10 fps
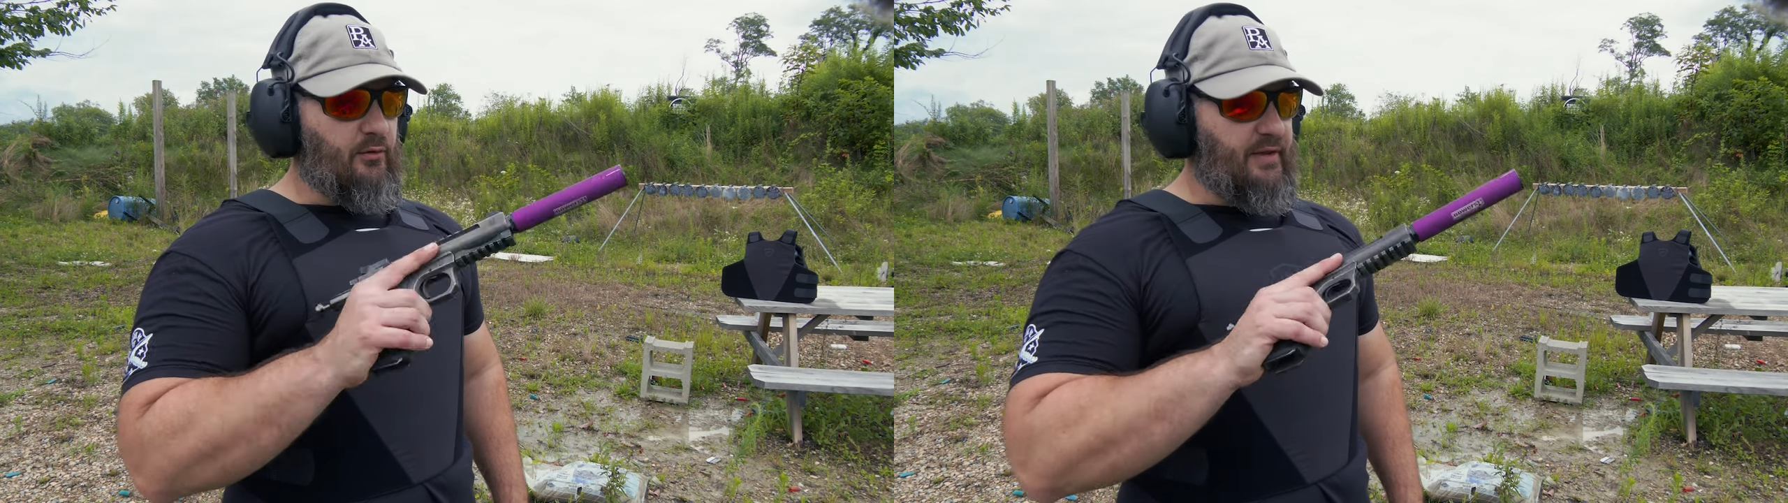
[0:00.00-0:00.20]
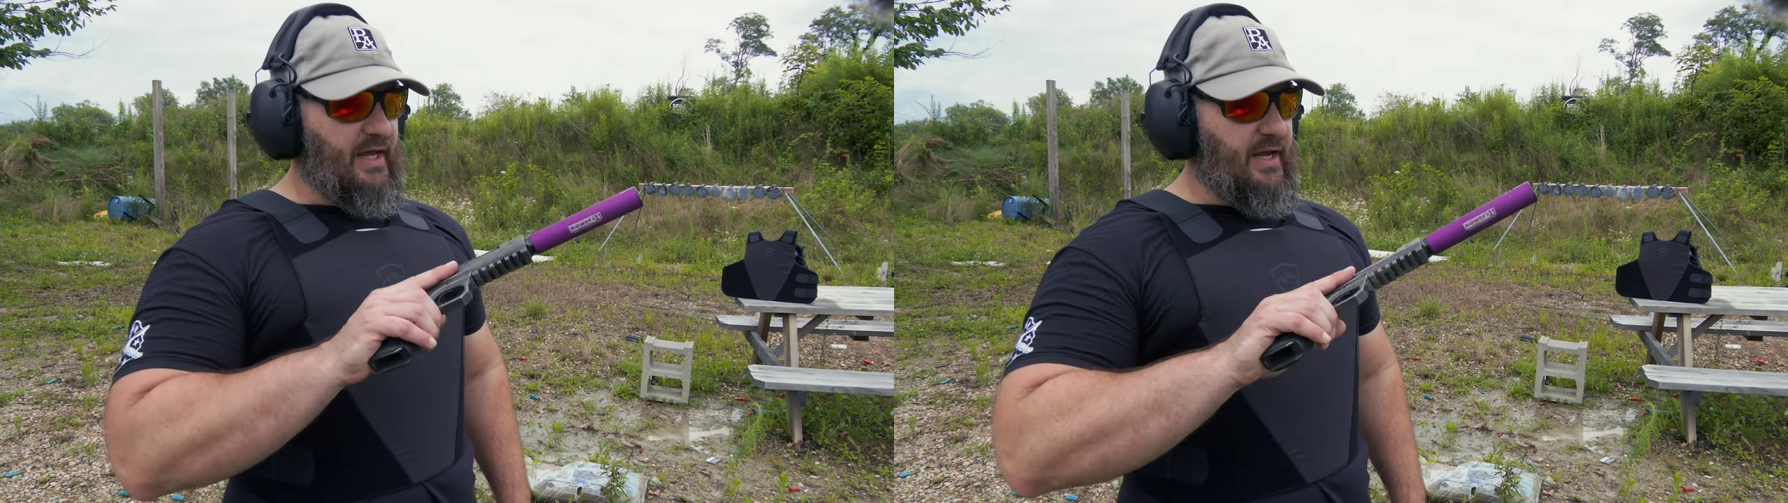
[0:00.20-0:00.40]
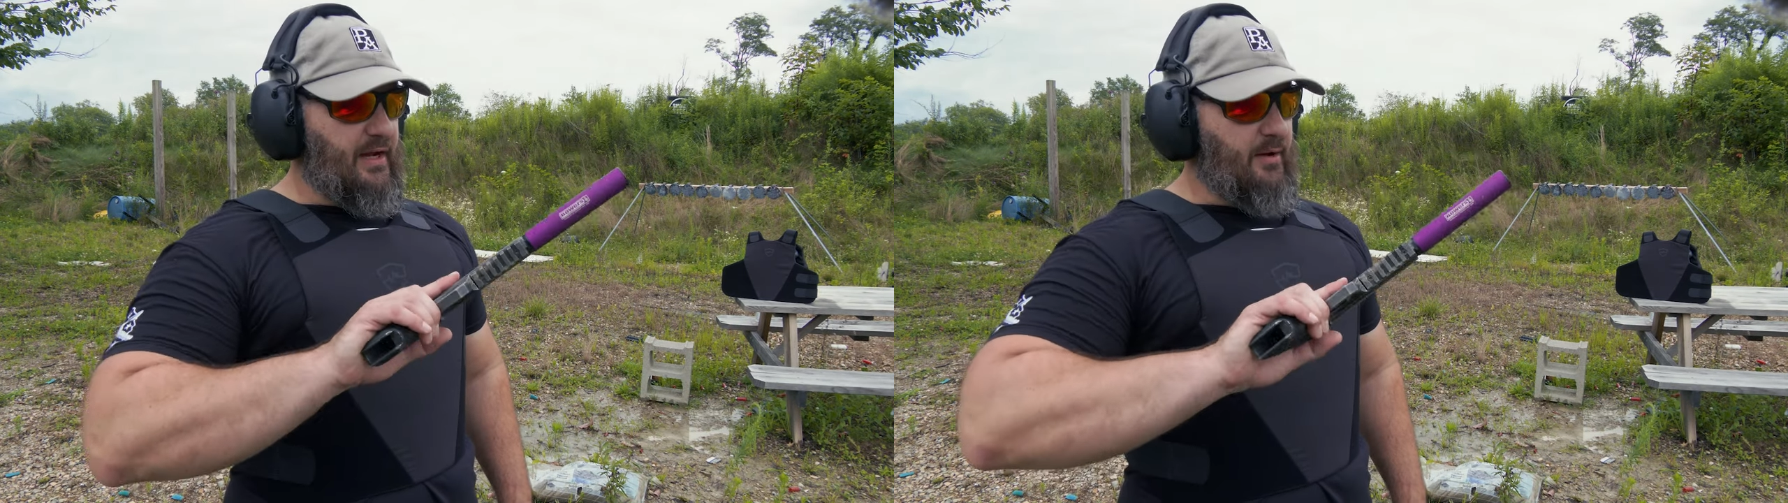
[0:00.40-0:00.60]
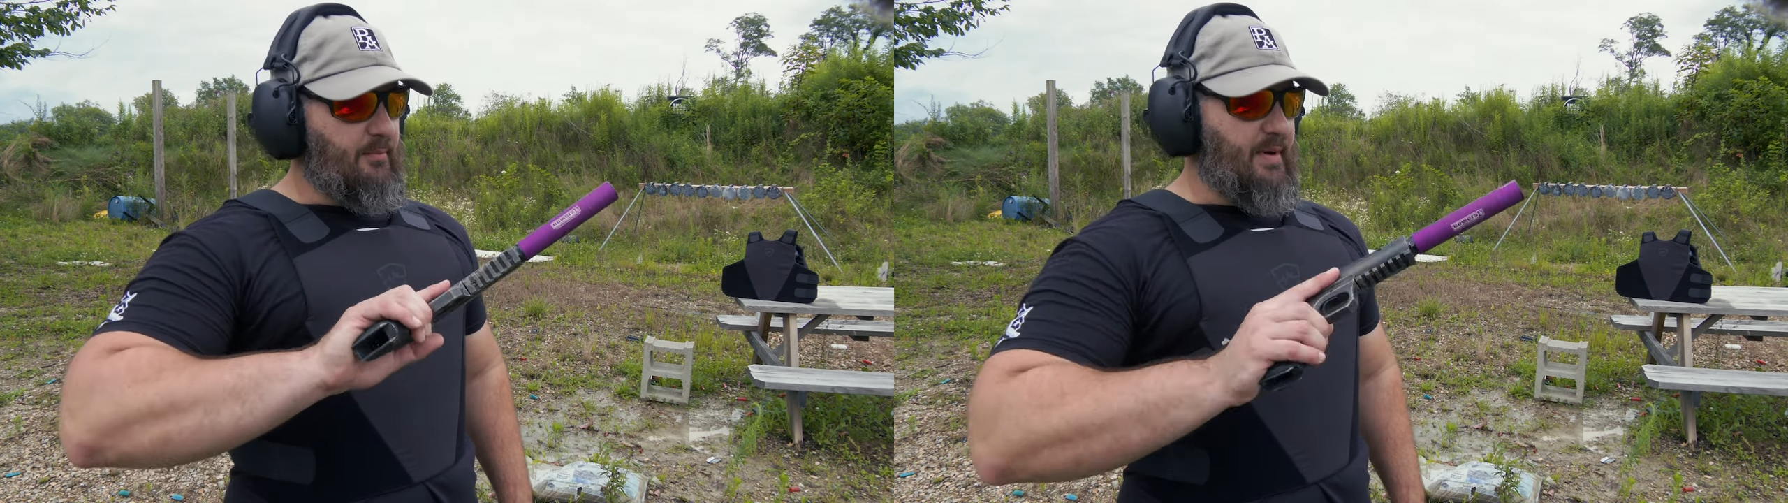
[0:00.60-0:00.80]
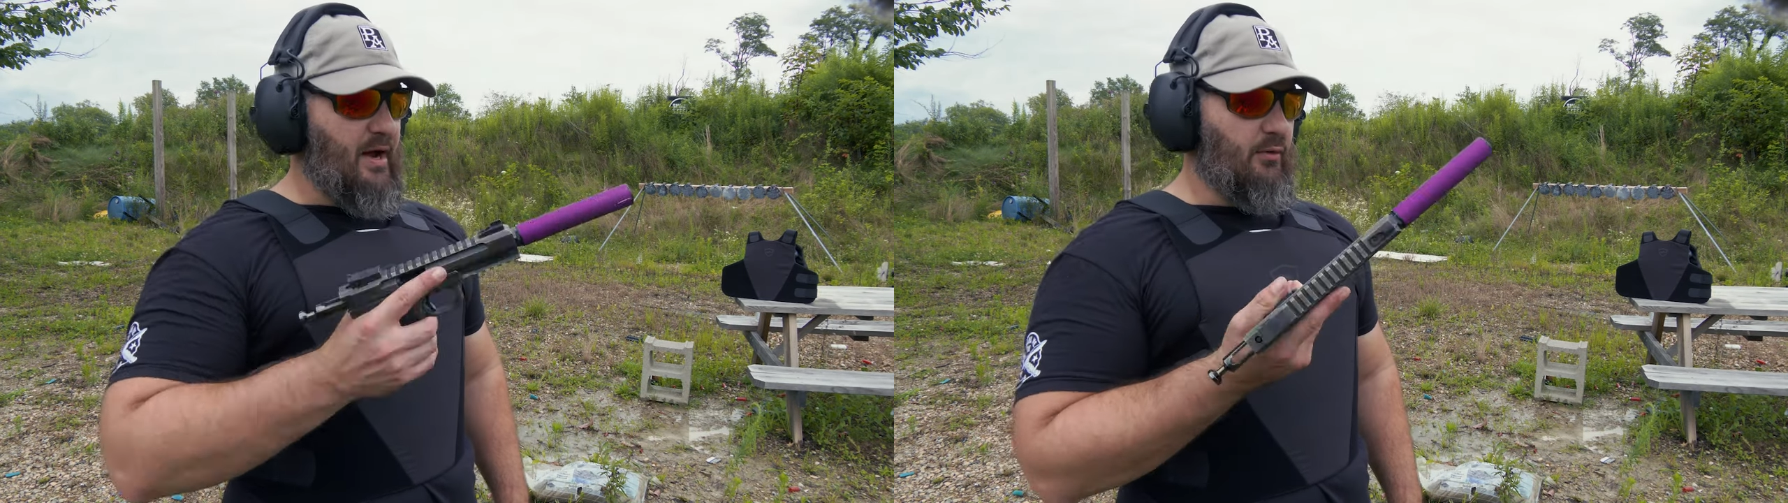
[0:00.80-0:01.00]
with a
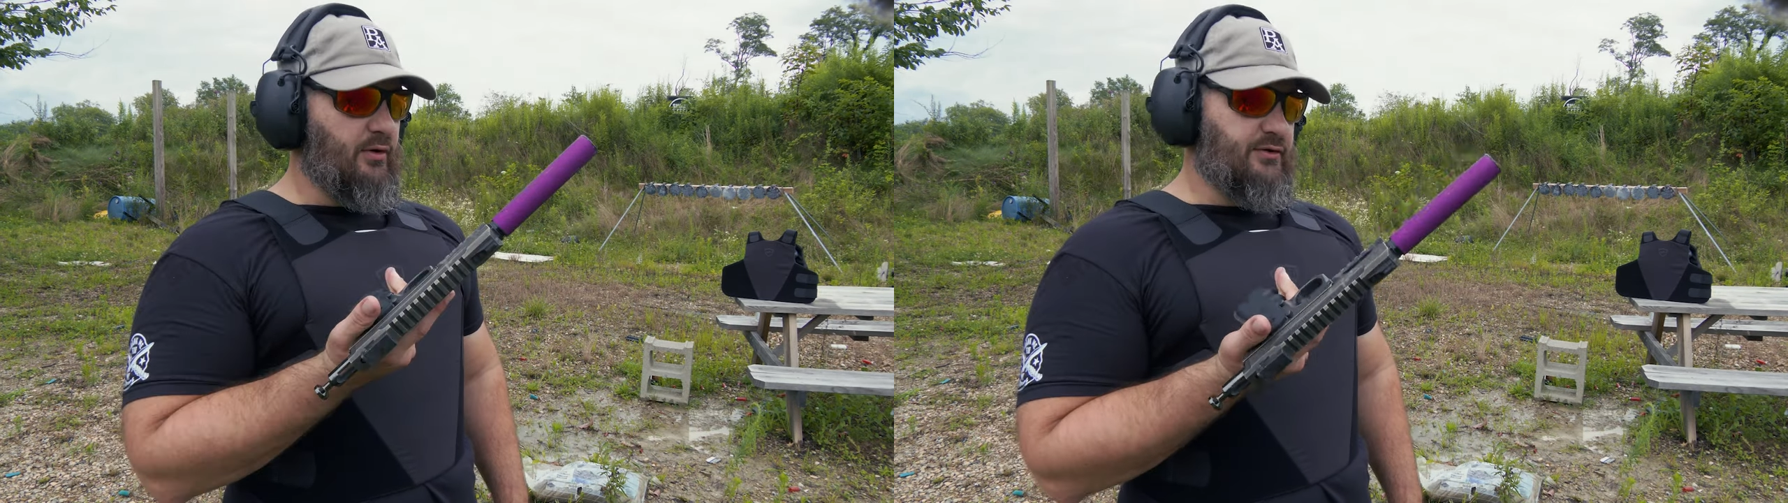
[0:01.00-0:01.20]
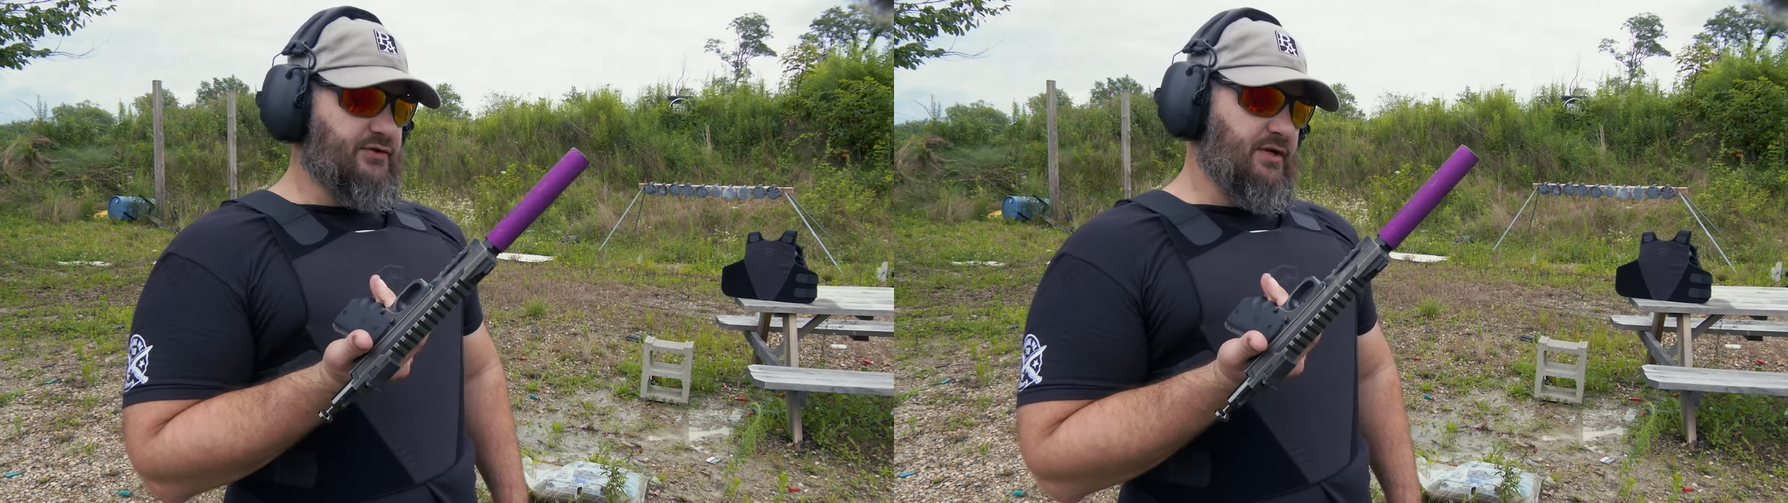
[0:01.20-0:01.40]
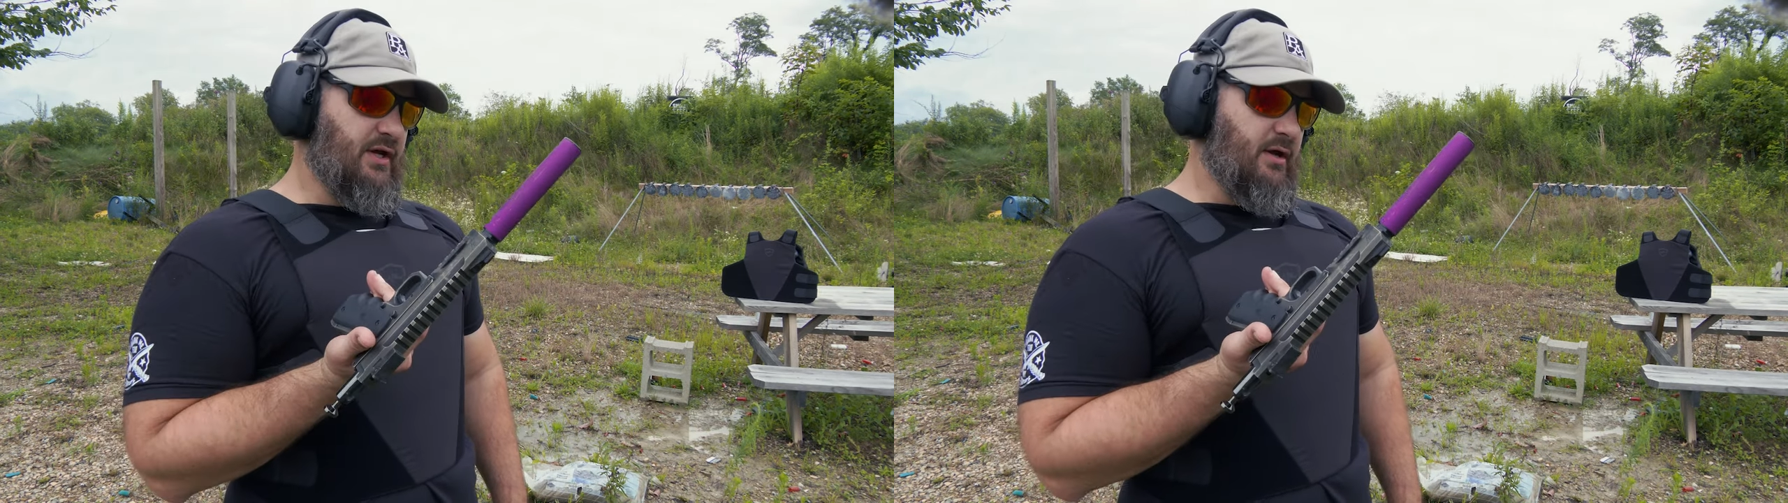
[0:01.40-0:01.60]
Bowers